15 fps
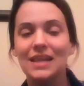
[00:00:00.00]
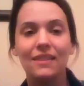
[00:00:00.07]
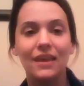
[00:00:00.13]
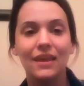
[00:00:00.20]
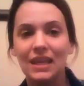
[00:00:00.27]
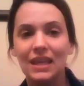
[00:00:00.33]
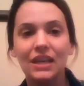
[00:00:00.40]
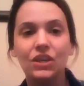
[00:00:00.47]
and
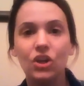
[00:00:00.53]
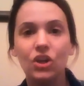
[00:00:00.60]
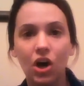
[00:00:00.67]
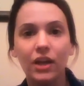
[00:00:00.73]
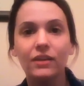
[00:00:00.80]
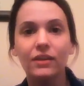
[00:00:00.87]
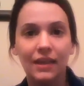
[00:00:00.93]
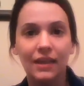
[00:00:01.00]
they
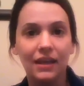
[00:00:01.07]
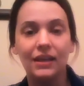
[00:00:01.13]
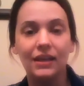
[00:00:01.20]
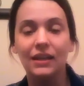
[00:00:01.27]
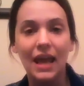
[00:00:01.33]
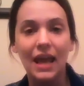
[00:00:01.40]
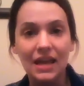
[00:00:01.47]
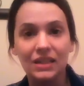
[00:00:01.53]
cannot get it
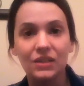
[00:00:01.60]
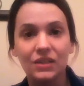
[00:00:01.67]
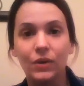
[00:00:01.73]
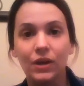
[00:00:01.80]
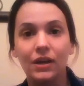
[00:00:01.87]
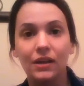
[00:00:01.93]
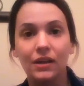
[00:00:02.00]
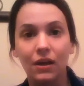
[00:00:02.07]

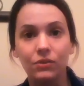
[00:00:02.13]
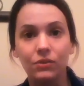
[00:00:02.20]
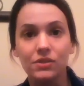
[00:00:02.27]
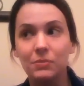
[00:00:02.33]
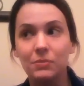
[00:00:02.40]
anywhere else.